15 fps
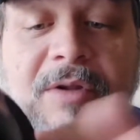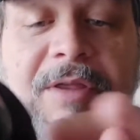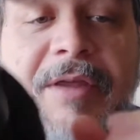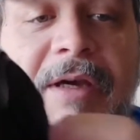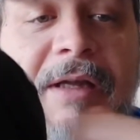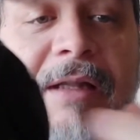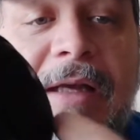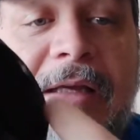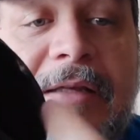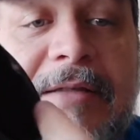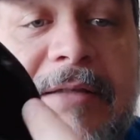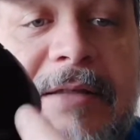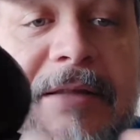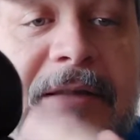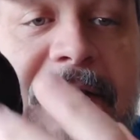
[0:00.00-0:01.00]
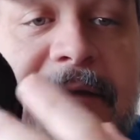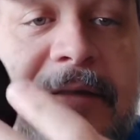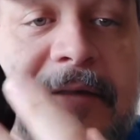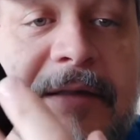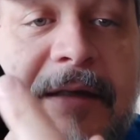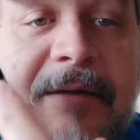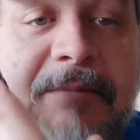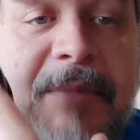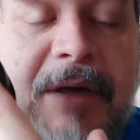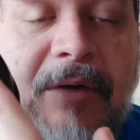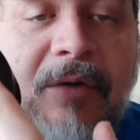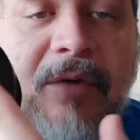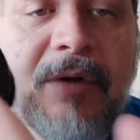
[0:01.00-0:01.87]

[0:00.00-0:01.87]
The only thing I like is this metal